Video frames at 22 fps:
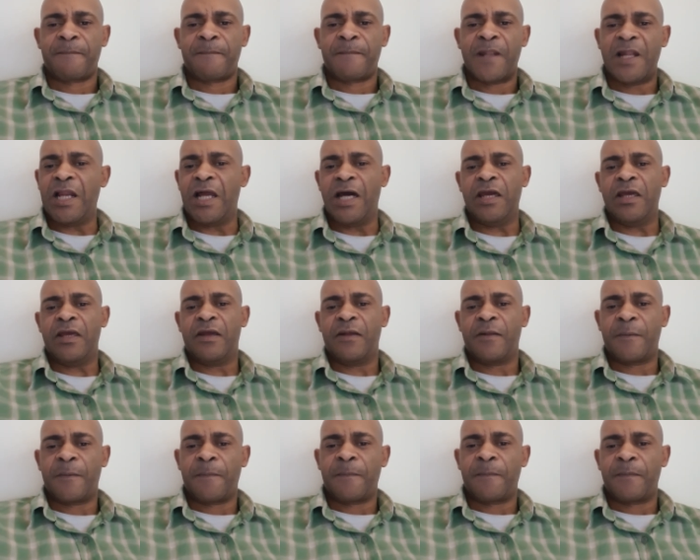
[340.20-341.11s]
Like,
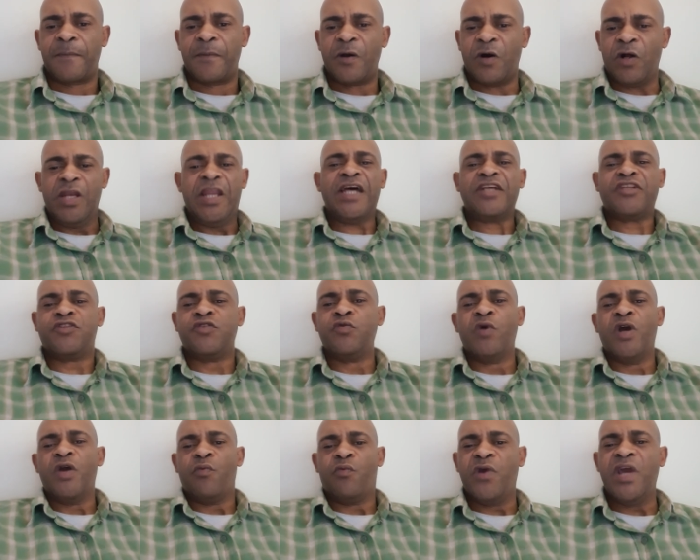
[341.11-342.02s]
unless
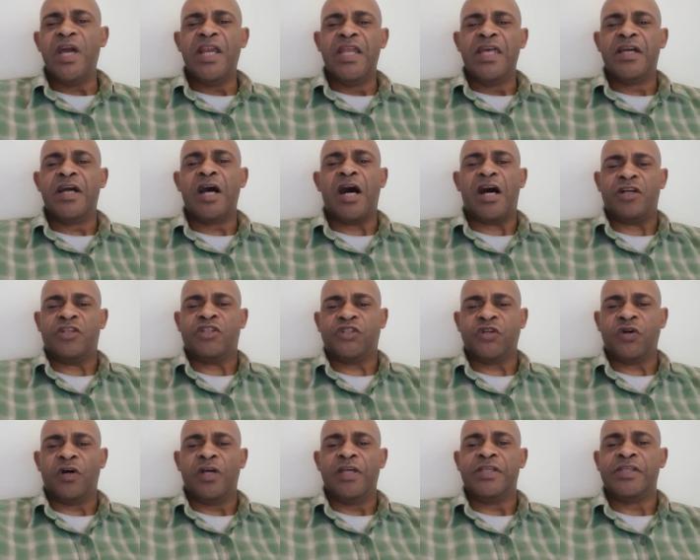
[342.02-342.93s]
you ain't really got a
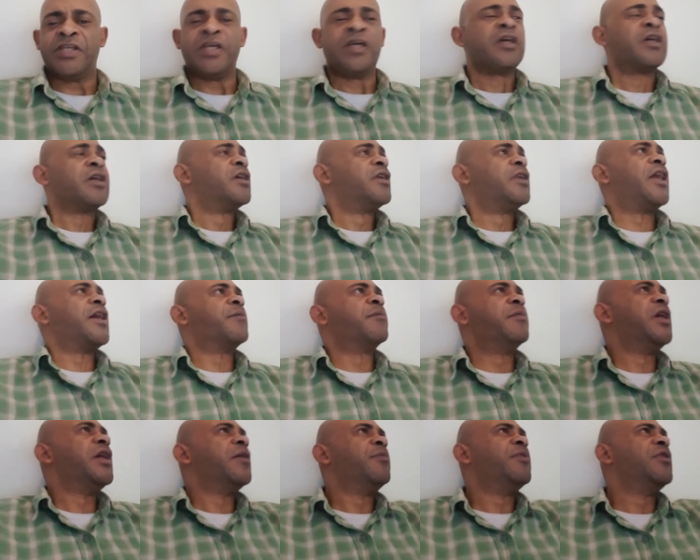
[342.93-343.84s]
choice, like
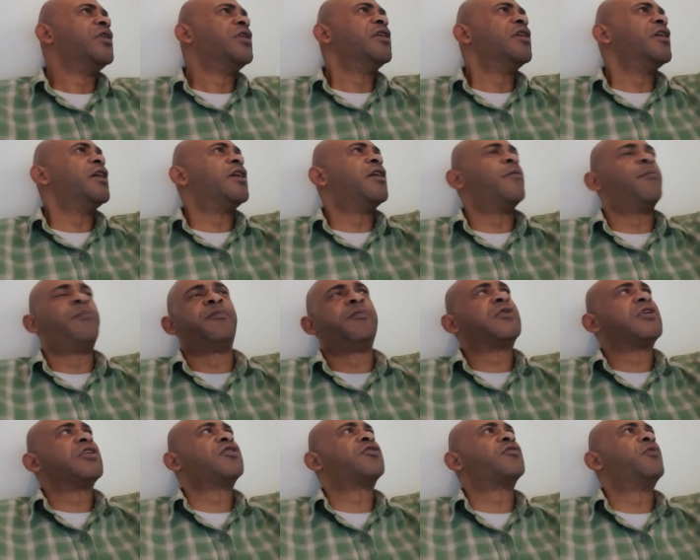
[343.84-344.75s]
maybe in a
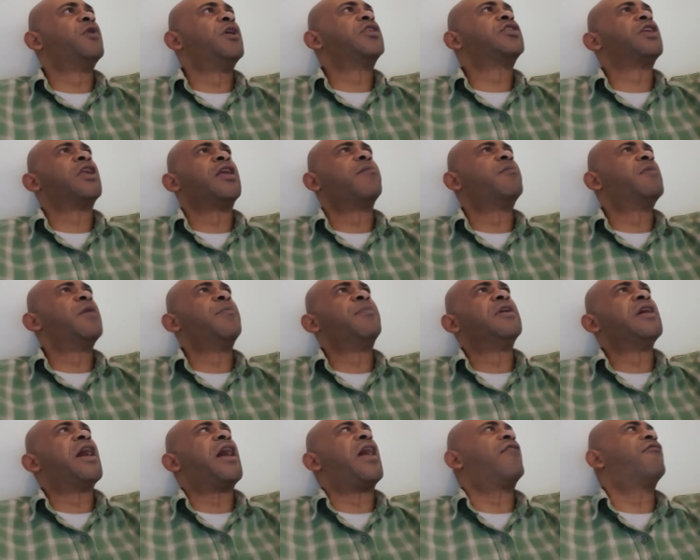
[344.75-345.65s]
situation like
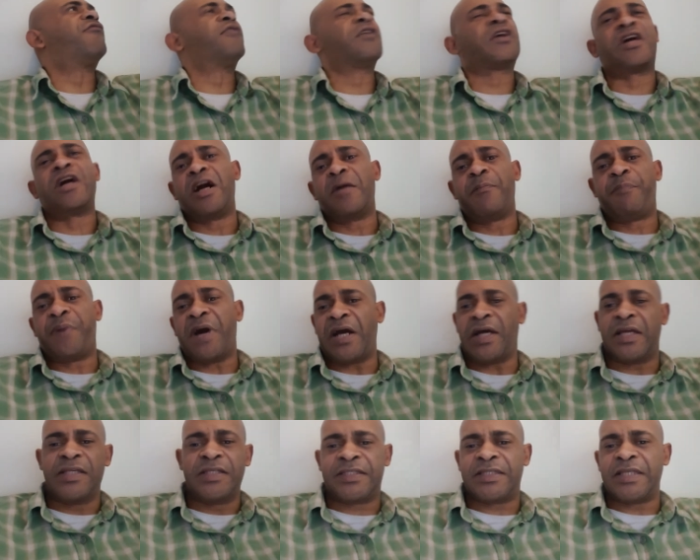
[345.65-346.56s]
maybe Africa,
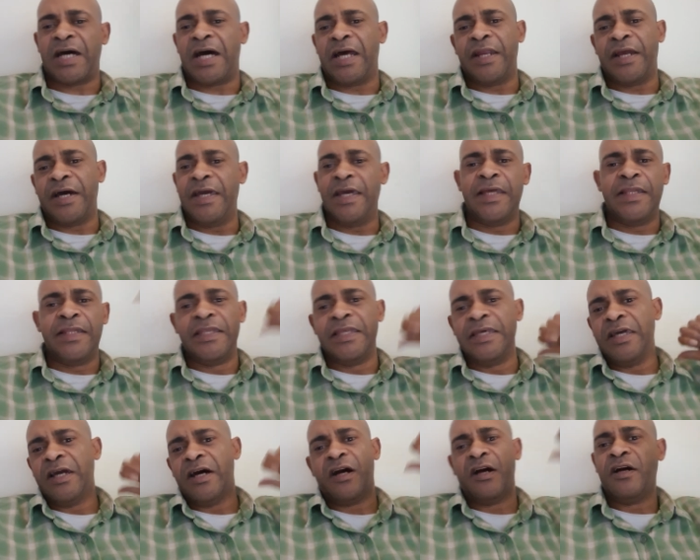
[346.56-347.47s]
Pakistan, or
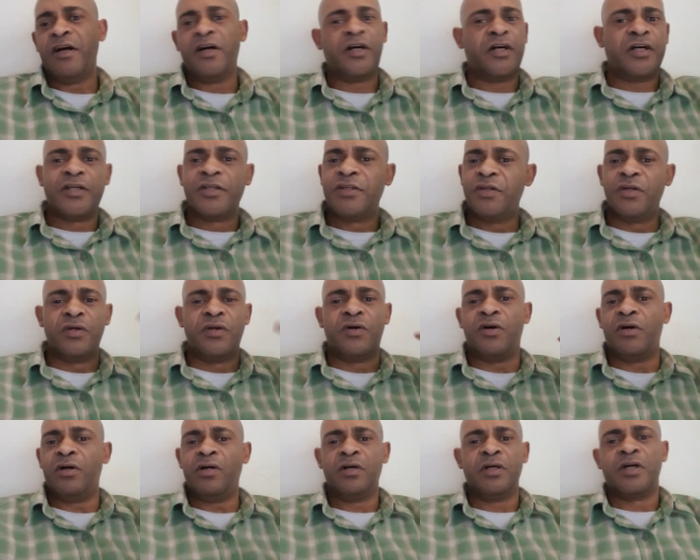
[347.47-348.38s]
India,
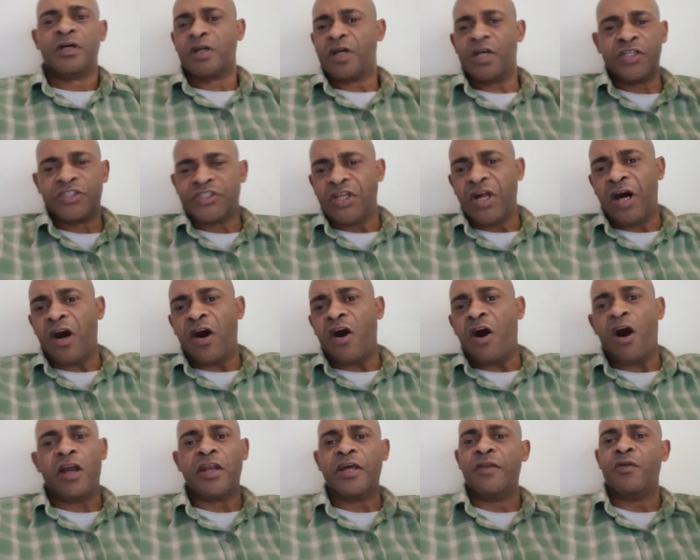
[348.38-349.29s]
because not
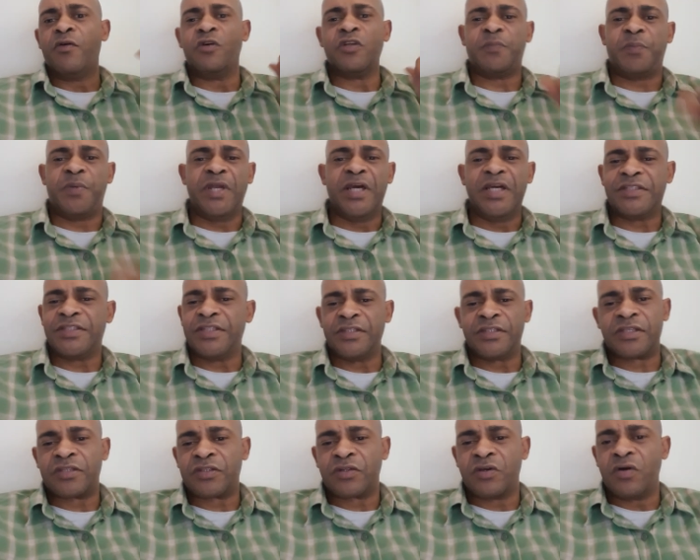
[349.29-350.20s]
all of those
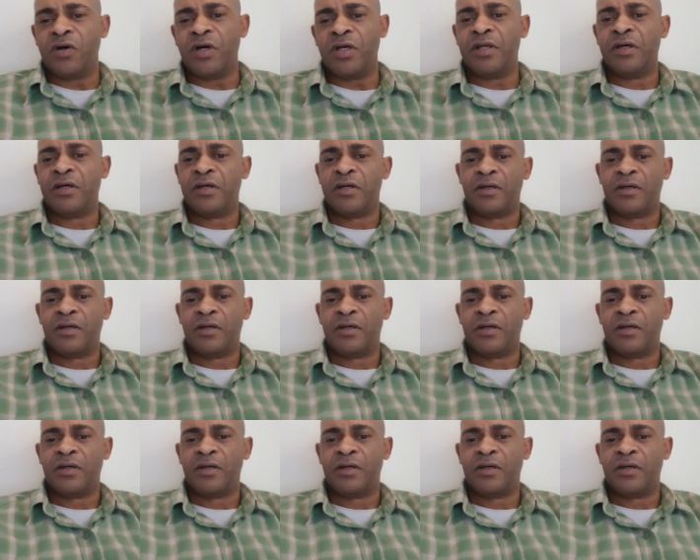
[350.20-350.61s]
places is good.